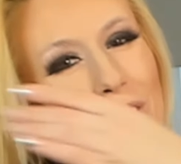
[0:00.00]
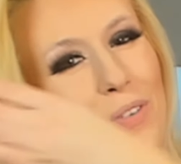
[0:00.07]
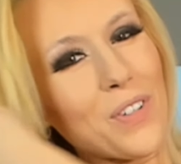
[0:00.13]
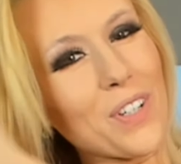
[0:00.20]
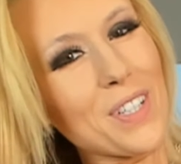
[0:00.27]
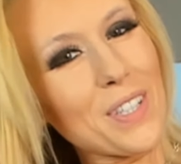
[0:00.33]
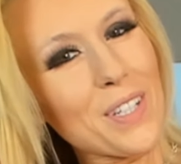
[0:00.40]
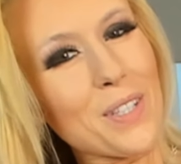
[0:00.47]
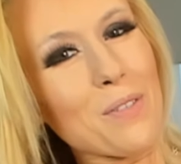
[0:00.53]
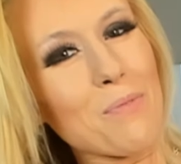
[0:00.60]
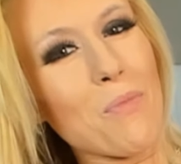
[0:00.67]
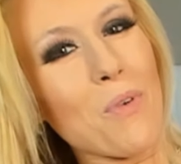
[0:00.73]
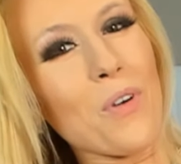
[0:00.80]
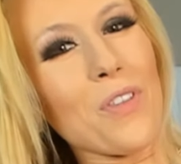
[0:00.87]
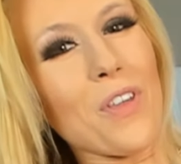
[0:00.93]
you do want to see
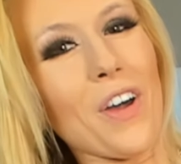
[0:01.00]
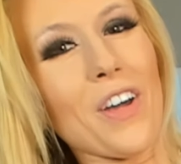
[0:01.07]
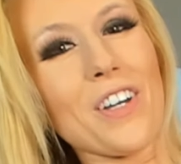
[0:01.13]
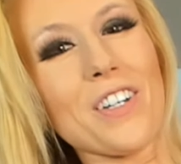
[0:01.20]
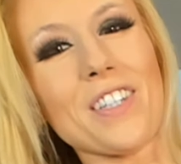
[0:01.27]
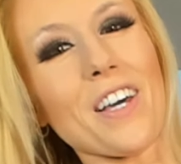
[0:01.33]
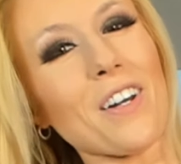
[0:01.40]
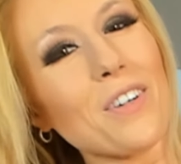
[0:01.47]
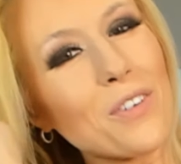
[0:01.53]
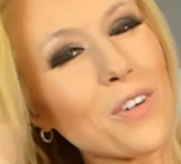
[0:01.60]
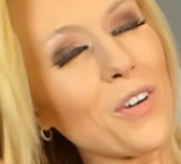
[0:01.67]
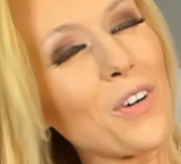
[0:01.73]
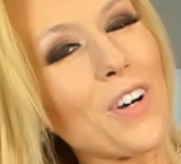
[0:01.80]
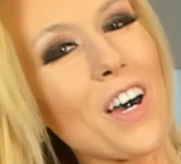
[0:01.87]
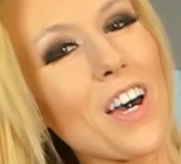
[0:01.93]
some more of those, and
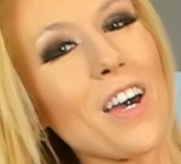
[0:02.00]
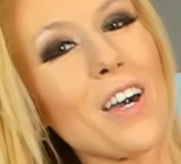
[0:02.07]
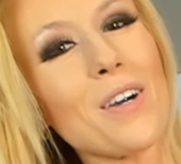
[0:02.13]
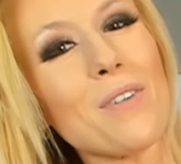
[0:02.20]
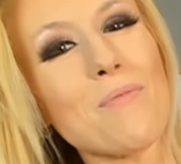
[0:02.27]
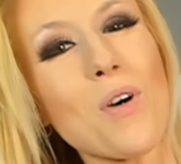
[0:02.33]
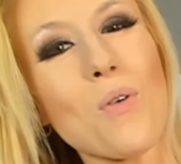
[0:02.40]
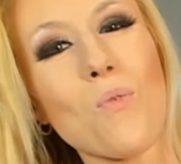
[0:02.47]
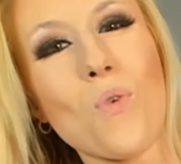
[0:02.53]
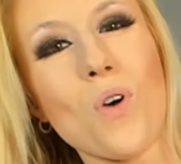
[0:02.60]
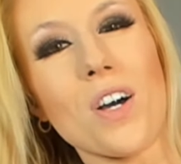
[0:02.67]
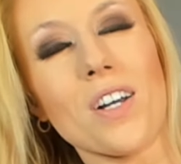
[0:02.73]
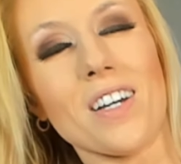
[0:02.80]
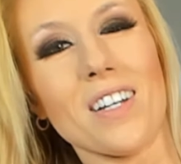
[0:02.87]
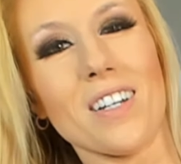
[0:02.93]
I've got
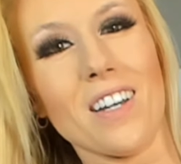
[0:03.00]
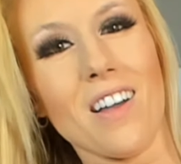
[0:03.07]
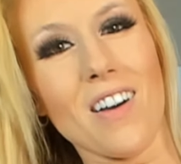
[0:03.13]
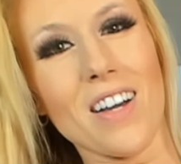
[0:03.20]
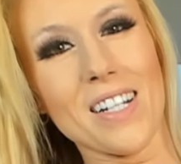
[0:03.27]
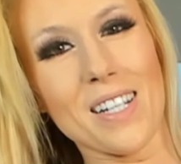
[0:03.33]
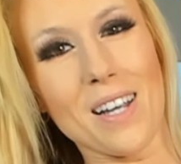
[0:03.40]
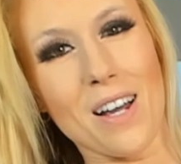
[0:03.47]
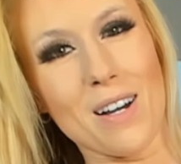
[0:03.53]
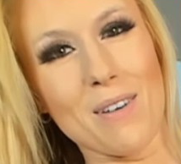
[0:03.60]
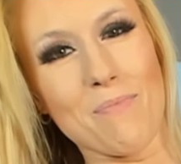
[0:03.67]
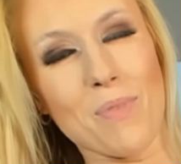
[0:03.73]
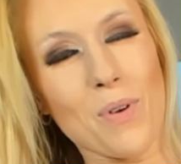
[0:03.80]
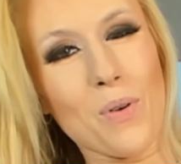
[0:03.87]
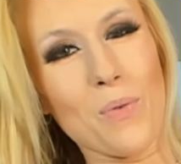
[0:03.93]
one lined
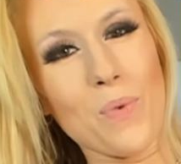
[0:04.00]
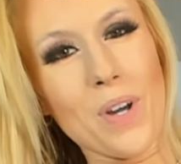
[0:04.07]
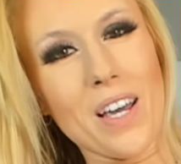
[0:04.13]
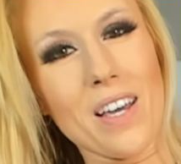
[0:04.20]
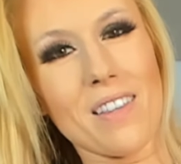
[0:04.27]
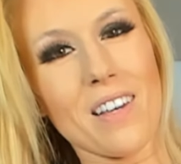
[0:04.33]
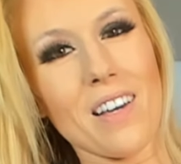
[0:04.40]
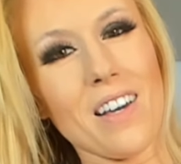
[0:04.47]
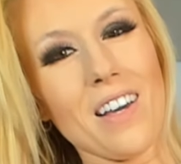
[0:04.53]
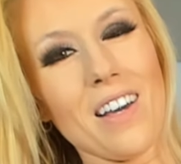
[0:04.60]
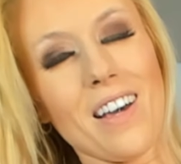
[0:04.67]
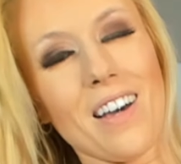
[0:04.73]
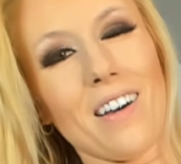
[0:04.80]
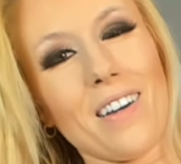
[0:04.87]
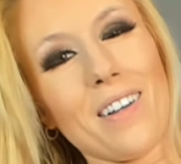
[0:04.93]
up with
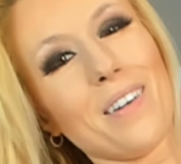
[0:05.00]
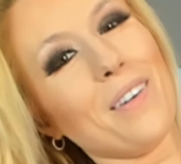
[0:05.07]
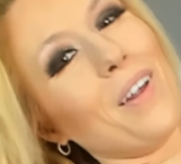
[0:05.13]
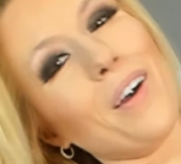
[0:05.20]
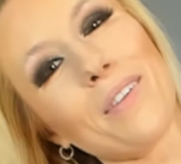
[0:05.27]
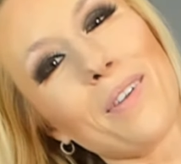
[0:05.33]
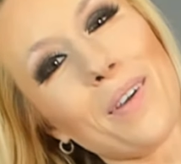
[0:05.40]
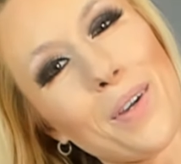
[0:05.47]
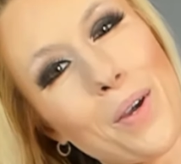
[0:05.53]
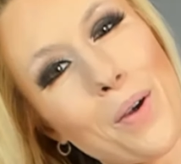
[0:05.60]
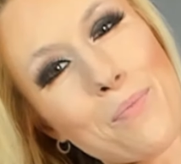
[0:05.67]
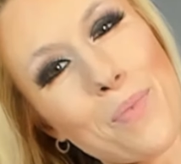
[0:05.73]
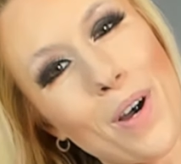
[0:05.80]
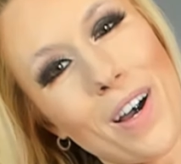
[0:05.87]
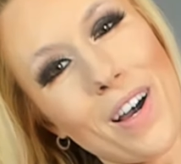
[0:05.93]

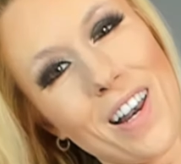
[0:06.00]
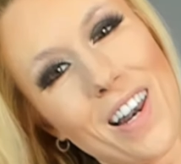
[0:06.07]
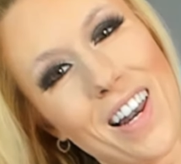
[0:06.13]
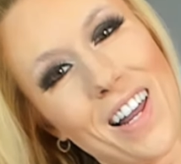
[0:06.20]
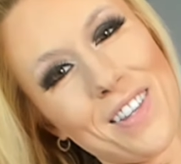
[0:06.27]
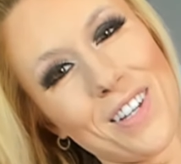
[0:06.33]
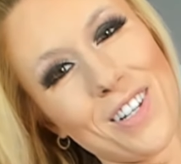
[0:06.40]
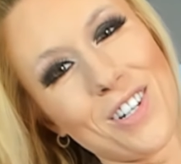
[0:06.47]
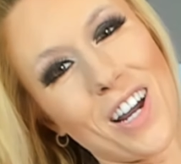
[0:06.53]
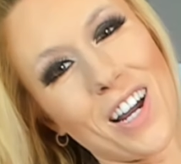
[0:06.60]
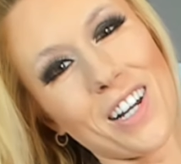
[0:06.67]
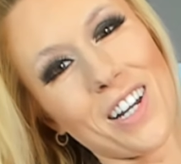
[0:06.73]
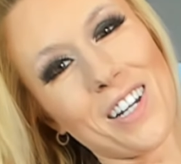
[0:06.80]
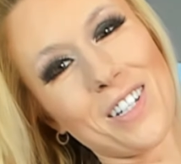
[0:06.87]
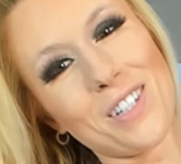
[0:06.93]
nothing but leather
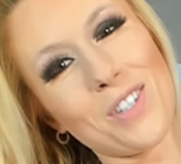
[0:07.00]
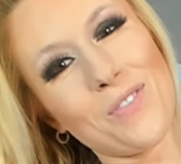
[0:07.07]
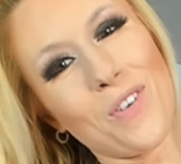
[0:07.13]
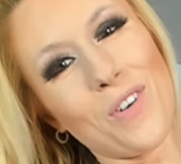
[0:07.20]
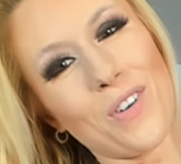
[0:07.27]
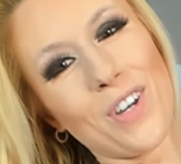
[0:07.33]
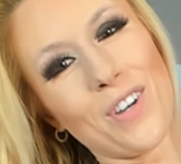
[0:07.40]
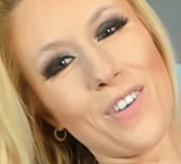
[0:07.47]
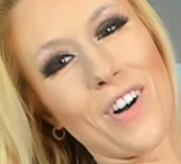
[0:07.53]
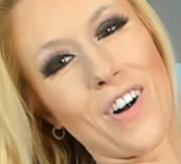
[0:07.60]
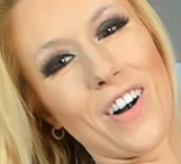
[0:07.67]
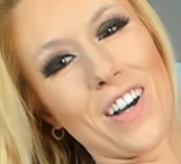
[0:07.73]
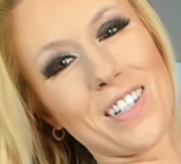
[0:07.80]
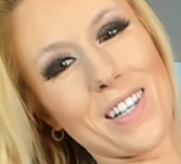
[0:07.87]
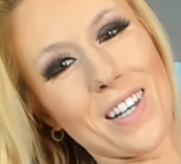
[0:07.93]
jackets for you
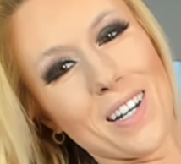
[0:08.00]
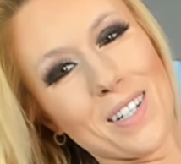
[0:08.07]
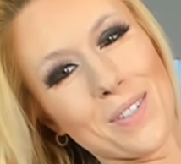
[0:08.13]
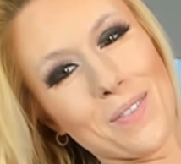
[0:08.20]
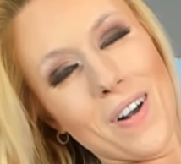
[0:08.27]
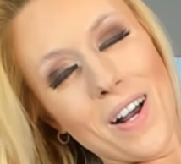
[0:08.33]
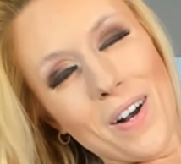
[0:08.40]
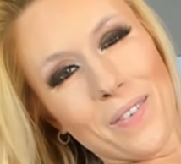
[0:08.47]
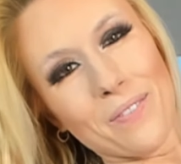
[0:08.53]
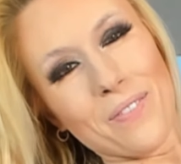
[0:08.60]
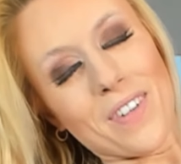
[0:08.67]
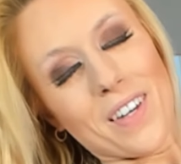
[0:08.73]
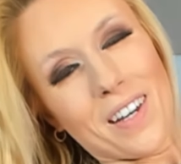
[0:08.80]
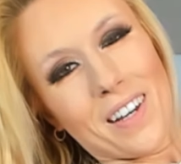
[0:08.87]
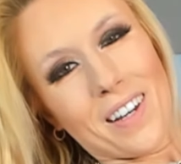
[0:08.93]
guys as well.
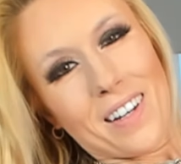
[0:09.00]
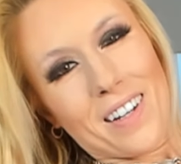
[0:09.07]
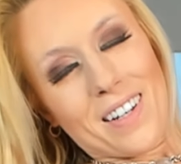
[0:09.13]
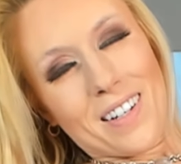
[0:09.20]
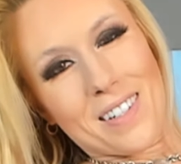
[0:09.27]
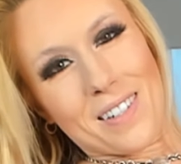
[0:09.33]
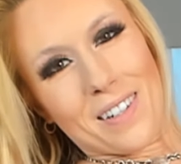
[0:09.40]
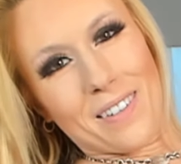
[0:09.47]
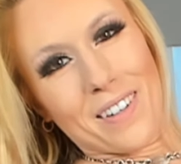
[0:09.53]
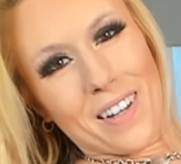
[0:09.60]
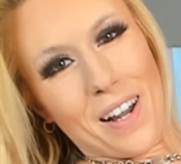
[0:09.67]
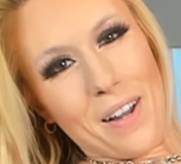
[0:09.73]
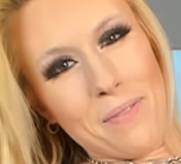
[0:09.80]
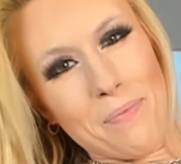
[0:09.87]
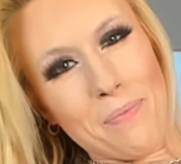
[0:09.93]
So
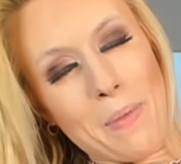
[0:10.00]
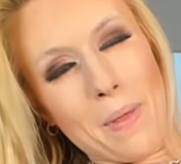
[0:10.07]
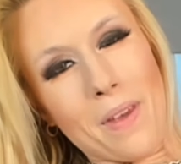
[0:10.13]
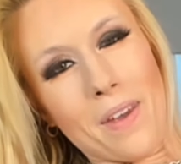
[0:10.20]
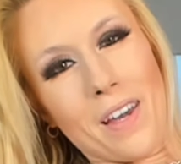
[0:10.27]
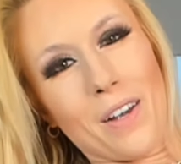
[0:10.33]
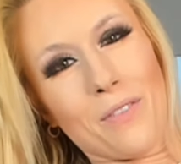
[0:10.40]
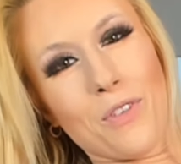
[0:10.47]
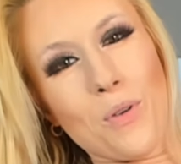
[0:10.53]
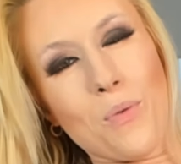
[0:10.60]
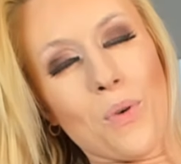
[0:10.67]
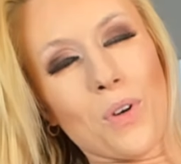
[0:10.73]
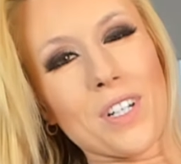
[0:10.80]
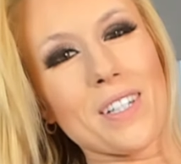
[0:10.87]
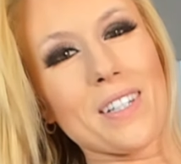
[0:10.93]
yeah, if
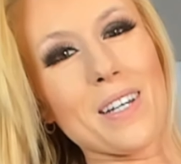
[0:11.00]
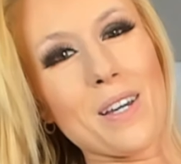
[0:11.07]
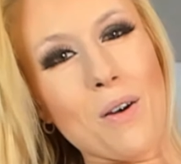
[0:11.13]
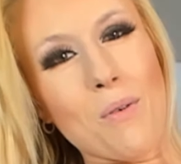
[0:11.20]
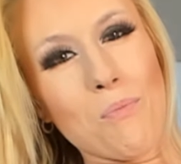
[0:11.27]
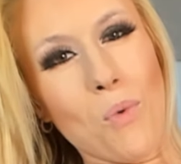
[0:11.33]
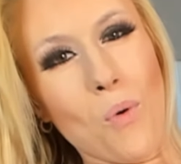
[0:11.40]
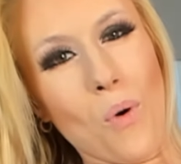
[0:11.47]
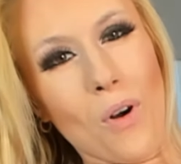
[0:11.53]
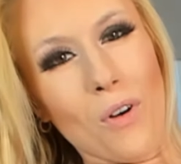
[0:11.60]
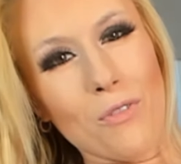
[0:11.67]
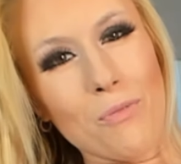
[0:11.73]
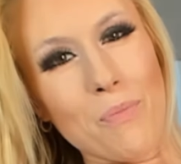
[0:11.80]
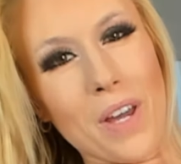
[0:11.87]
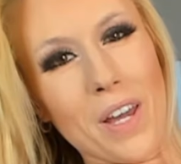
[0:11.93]
you want to see
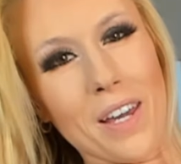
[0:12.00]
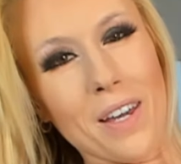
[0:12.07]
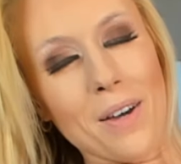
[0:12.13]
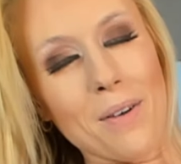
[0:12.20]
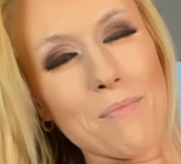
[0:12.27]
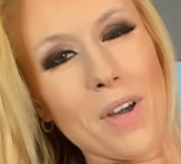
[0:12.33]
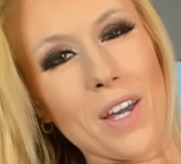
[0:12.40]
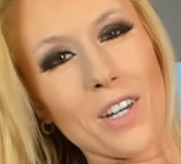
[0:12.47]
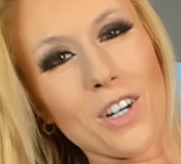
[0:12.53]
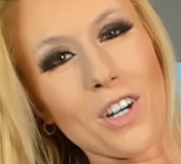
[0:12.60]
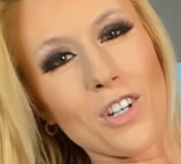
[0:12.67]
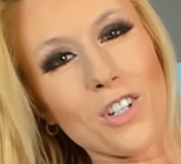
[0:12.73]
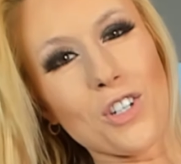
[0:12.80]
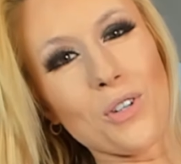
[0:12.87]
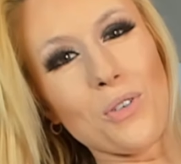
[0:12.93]
more of me,
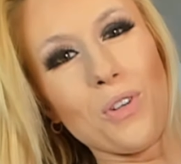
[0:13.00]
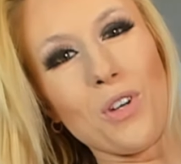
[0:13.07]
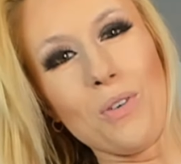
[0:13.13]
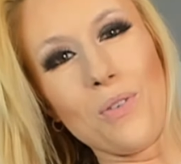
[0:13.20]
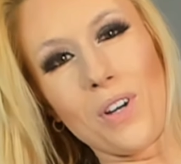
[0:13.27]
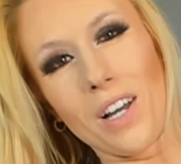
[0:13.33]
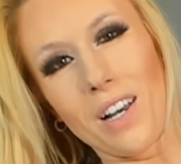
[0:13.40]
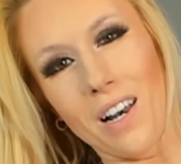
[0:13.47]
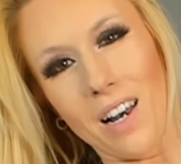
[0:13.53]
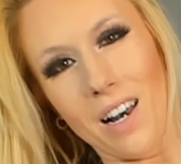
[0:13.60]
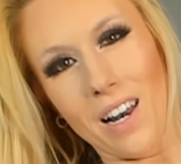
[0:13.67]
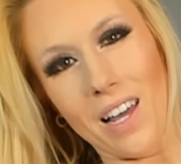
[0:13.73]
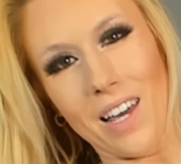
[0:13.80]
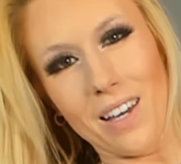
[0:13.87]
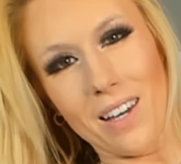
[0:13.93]
make sure you
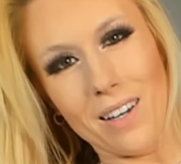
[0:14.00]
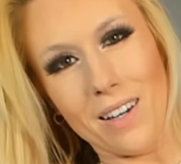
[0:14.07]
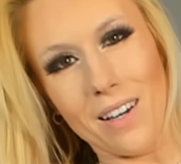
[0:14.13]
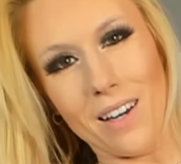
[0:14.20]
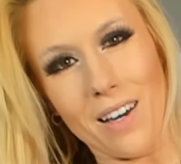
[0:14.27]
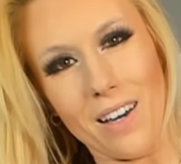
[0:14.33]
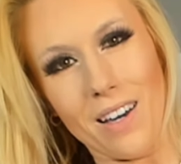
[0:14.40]
click